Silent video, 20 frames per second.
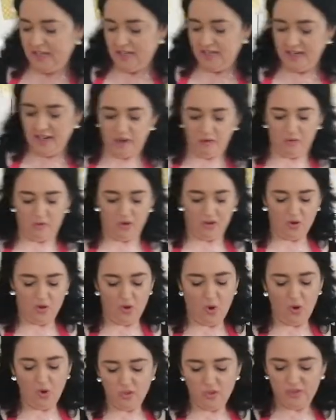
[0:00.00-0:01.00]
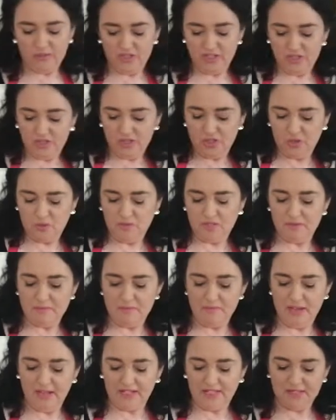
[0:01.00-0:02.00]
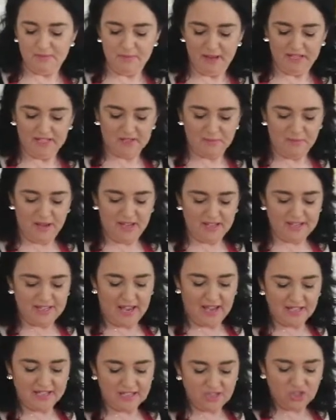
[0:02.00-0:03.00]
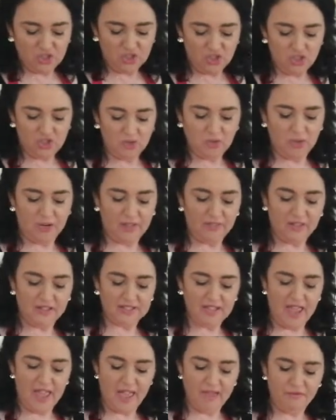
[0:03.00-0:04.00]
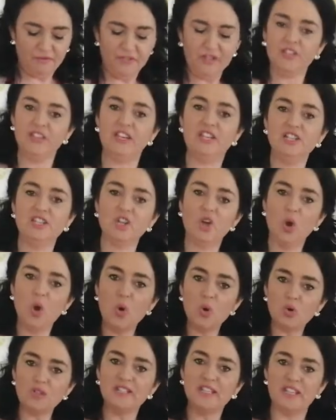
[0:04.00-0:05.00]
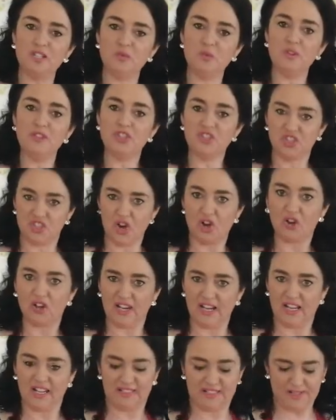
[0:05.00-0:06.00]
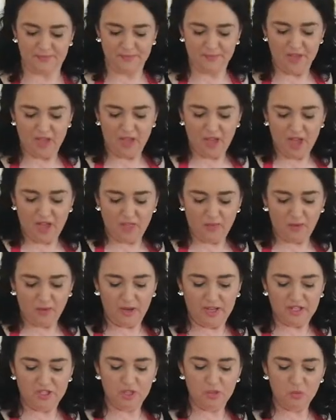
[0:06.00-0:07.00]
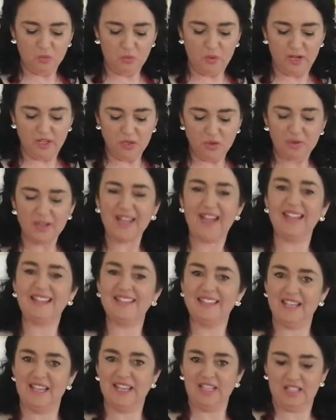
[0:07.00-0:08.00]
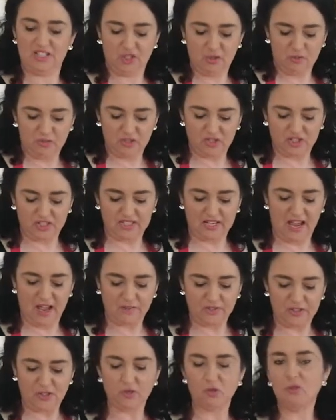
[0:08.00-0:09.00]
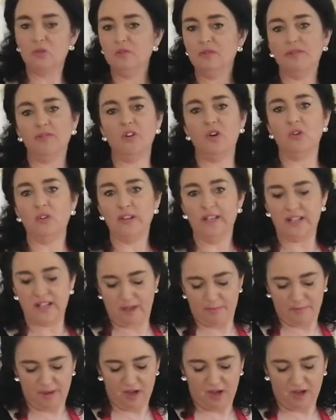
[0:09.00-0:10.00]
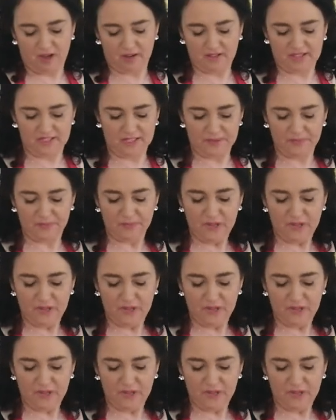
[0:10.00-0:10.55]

Now, all you need to do is mix and ensure that everything is coated with the chocolate. Otherwise, when you cut it, you will just have it all falling apart.